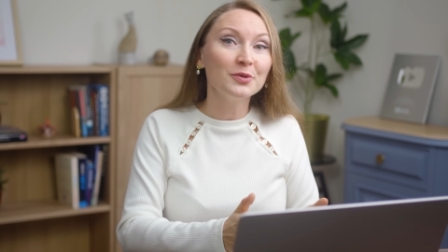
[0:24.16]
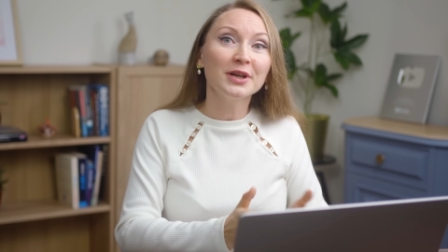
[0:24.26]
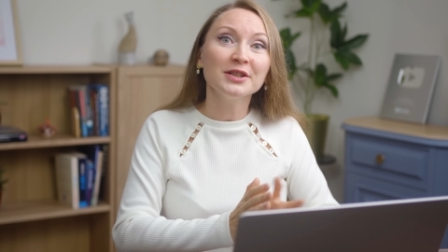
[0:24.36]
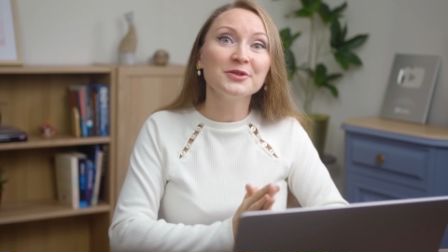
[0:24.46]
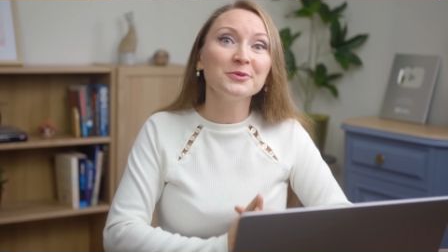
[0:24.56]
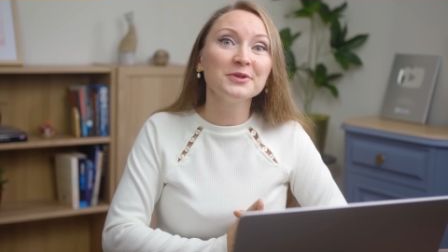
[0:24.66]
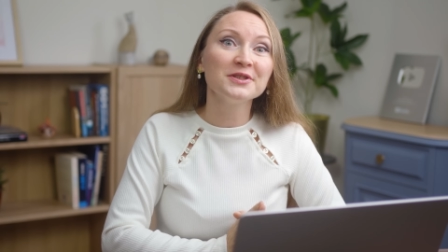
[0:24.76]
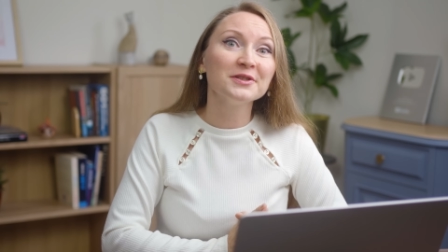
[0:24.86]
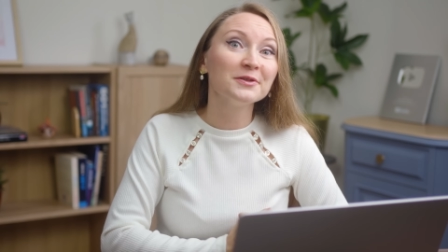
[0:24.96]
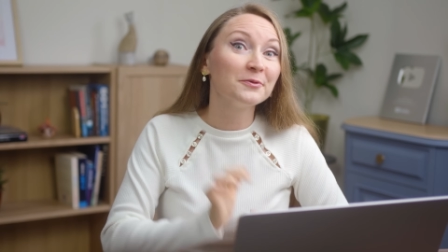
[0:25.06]
you can do
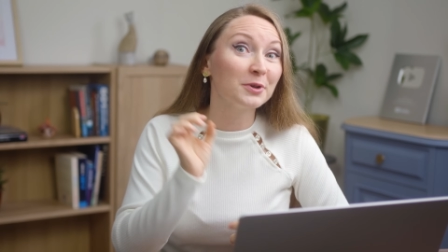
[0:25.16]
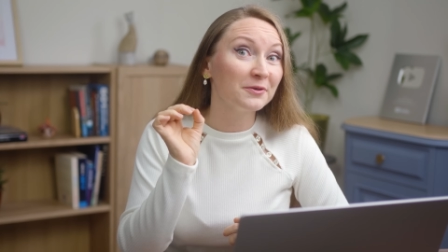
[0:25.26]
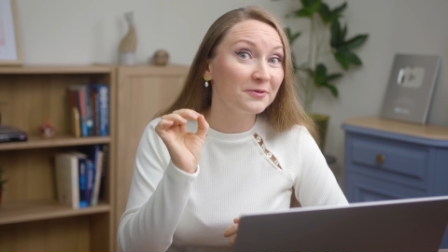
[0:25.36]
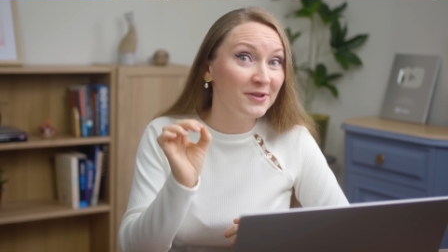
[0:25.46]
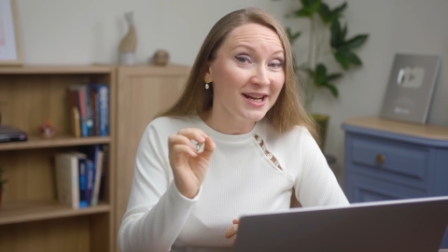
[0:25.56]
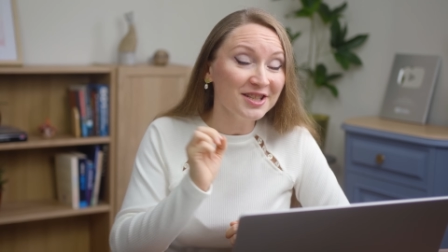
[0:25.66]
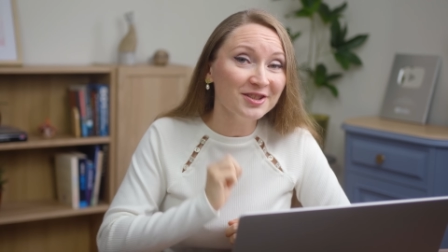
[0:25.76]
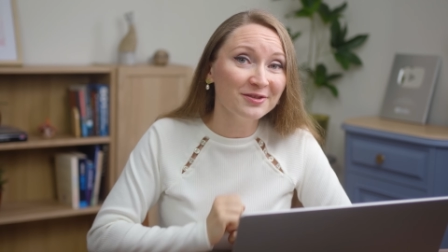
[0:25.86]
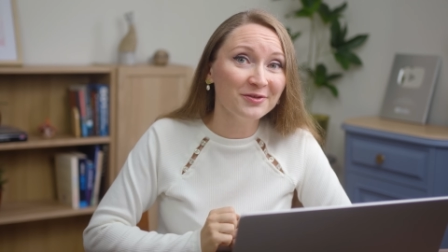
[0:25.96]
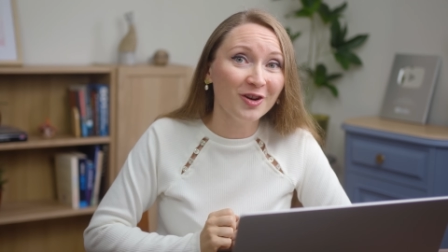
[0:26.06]
it for a
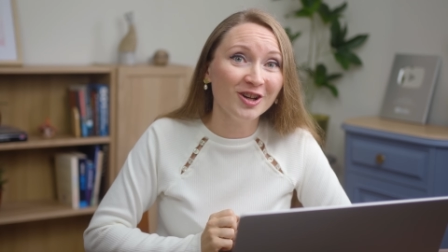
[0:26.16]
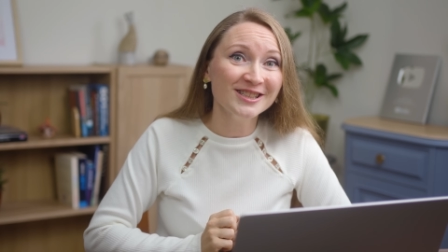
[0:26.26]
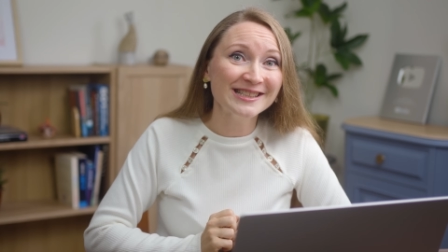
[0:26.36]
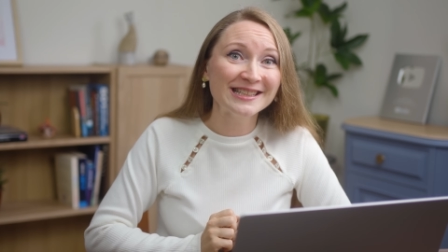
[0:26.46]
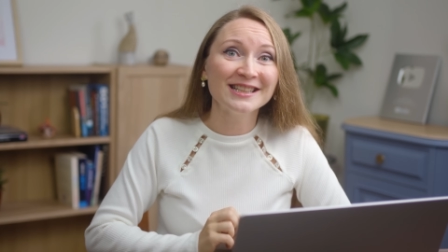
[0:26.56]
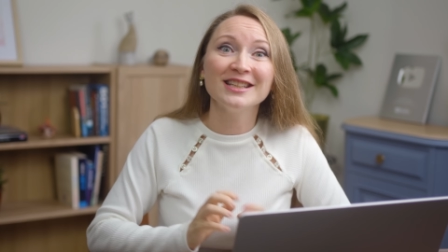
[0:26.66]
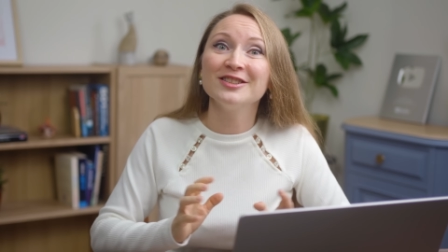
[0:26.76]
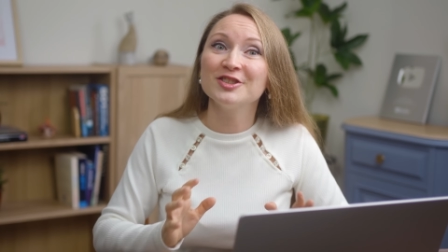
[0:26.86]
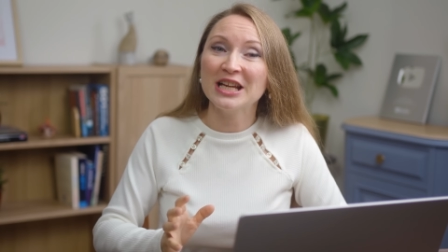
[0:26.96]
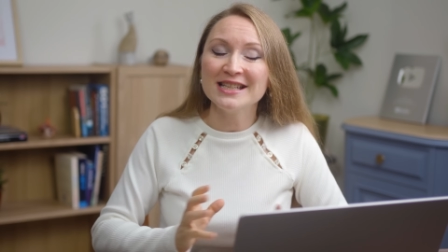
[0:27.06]
fraction of cost
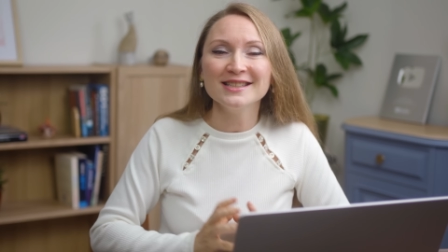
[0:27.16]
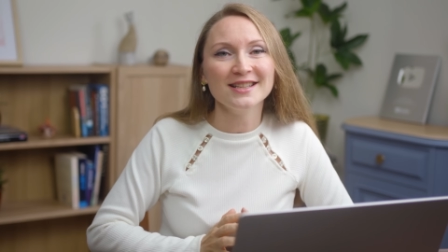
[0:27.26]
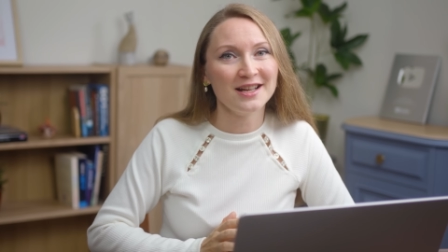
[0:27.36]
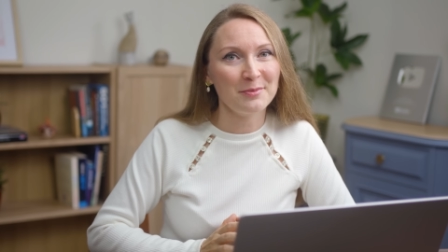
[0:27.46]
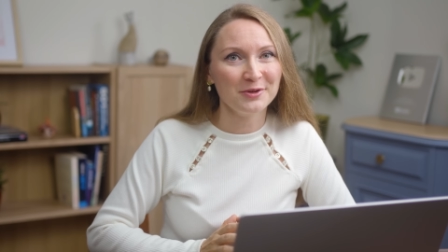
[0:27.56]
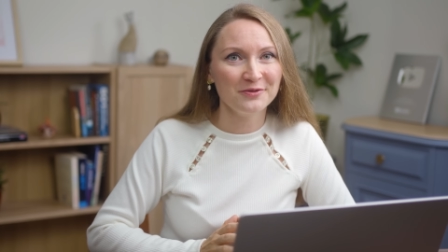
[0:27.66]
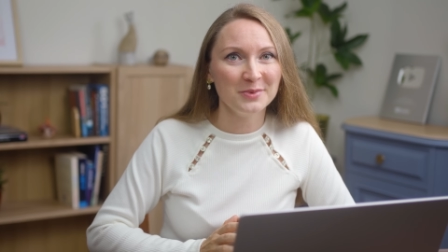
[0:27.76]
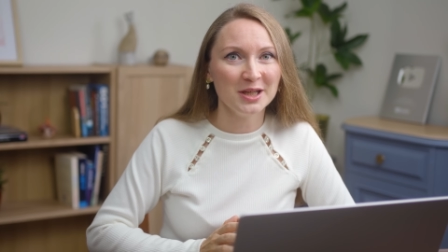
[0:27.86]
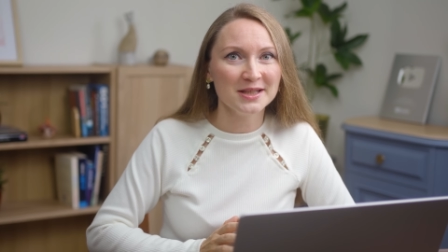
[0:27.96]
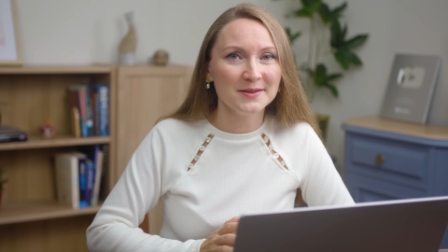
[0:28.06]
in just a couple of
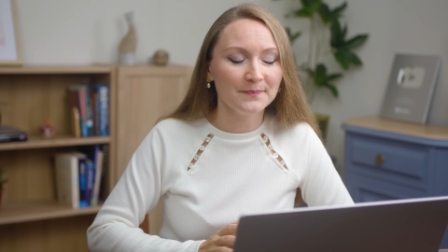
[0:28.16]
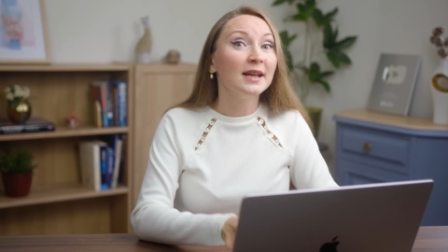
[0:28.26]
minutes.